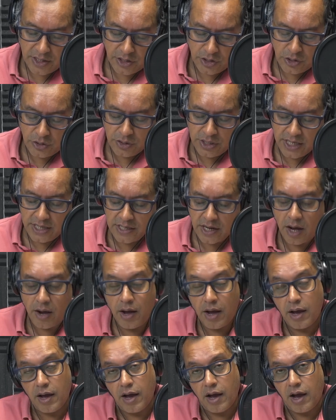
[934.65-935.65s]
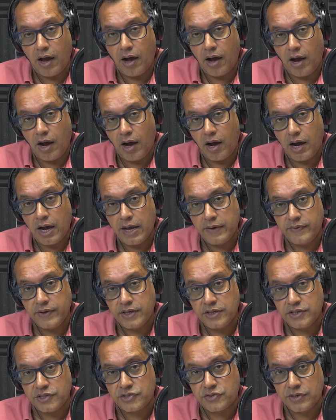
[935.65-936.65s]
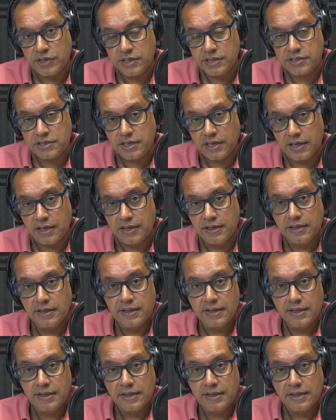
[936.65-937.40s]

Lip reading: you need our heavy industries to